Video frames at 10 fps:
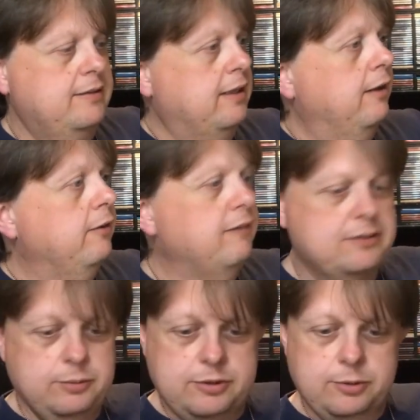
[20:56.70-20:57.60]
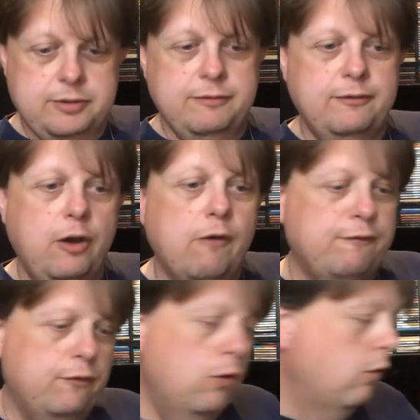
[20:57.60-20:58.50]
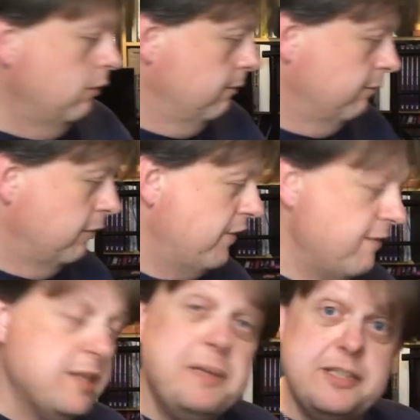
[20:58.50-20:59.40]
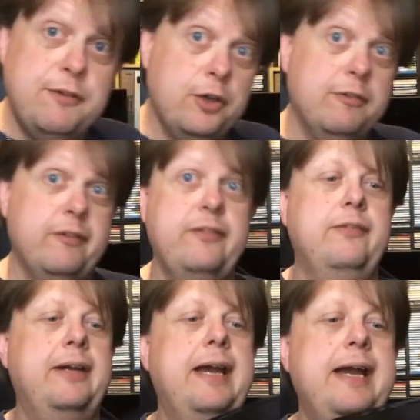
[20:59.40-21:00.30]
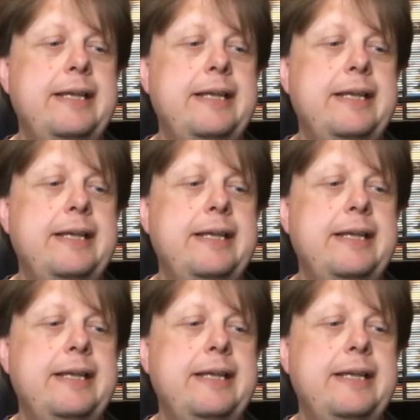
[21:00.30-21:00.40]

so that's what sort of the various bits of Who that they